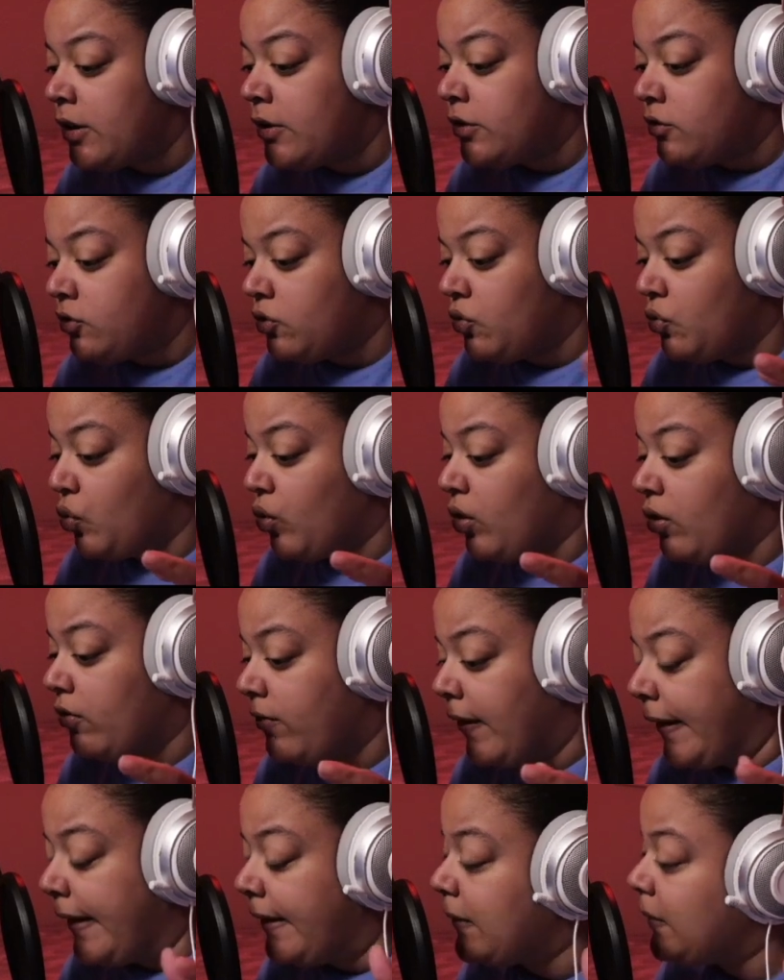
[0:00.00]
to the
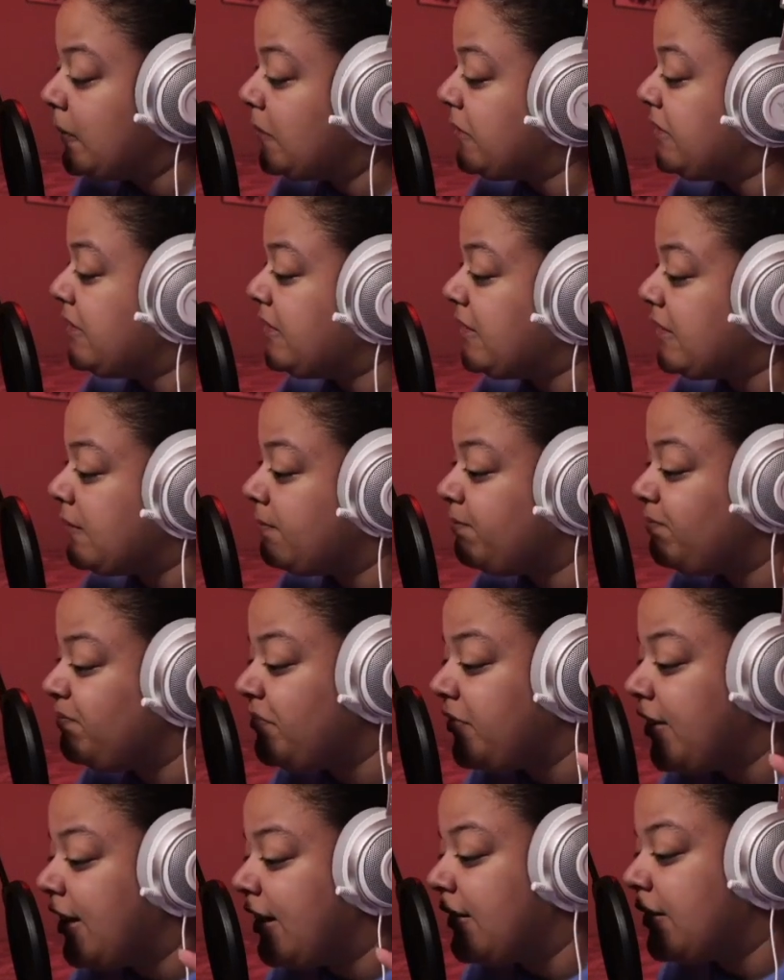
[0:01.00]
final season.
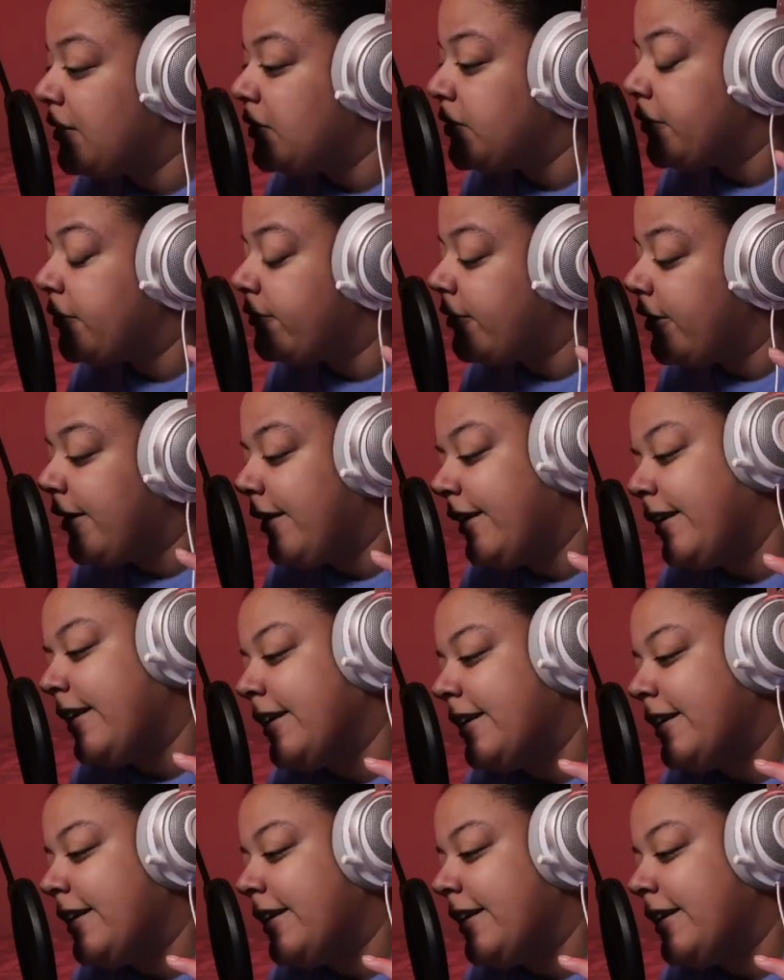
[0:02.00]
Lucifer